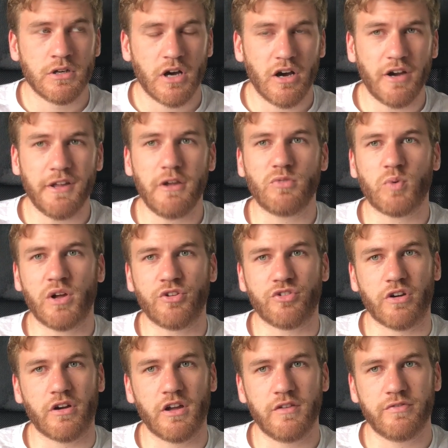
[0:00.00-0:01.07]
I use
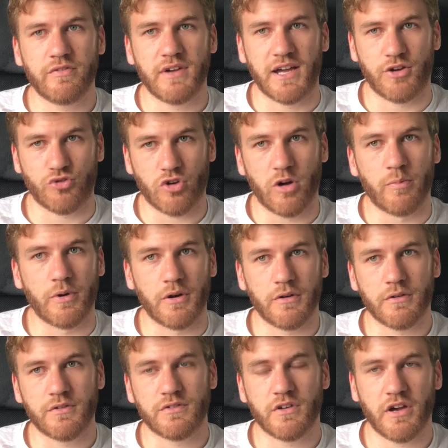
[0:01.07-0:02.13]
OneDrive and Dropbox.